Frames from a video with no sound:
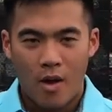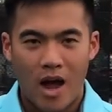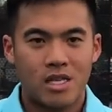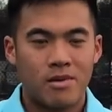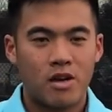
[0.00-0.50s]

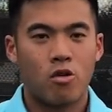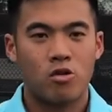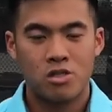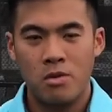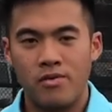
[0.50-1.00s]
as my core
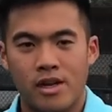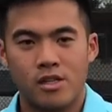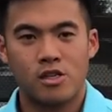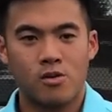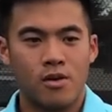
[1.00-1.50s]
is moving.
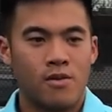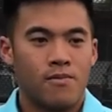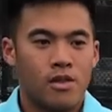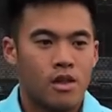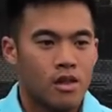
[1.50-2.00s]
So,
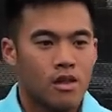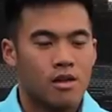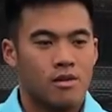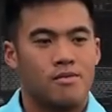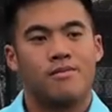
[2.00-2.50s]

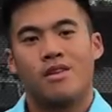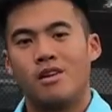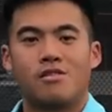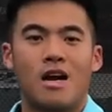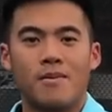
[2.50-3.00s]
you
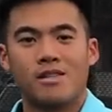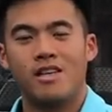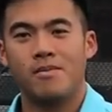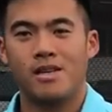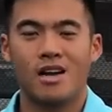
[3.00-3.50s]
know, Dominic
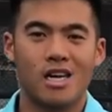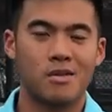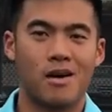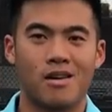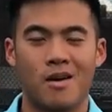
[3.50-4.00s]
Thiem, he talks
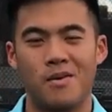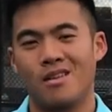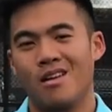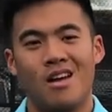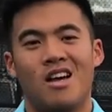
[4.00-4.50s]
about, I mean,
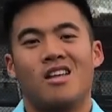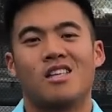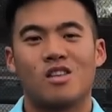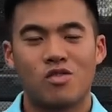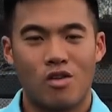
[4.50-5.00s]

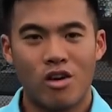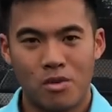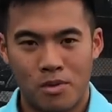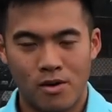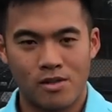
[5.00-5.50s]
this goes for all the
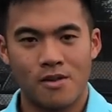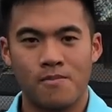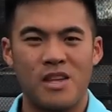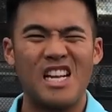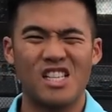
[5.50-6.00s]
pros.
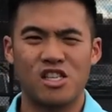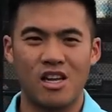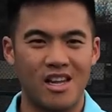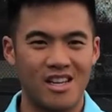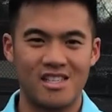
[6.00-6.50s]
He does
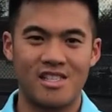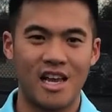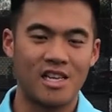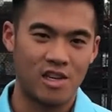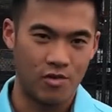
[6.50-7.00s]
an
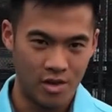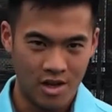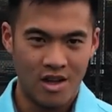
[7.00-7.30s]
excessive